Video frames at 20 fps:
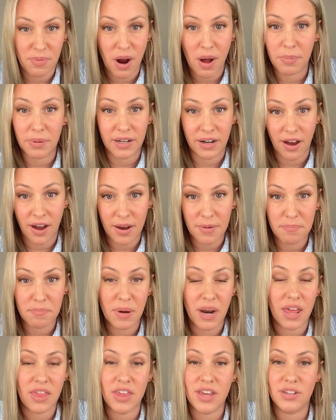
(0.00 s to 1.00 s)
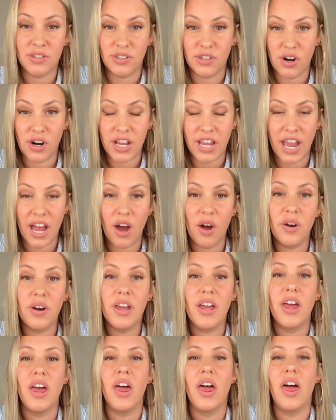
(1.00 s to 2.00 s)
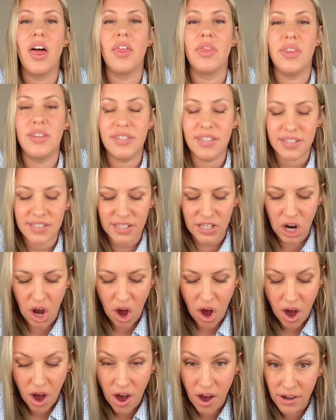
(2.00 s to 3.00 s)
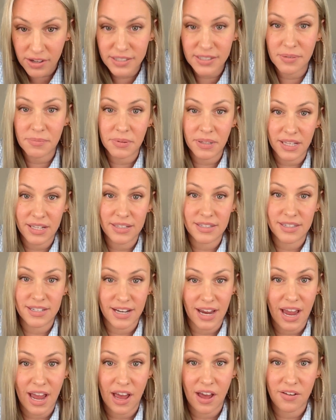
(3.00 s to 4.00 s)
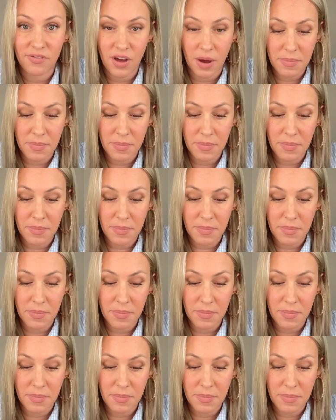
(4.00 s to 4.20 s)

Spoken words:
Probably not. But I think starting out, this is an awesome lens to have.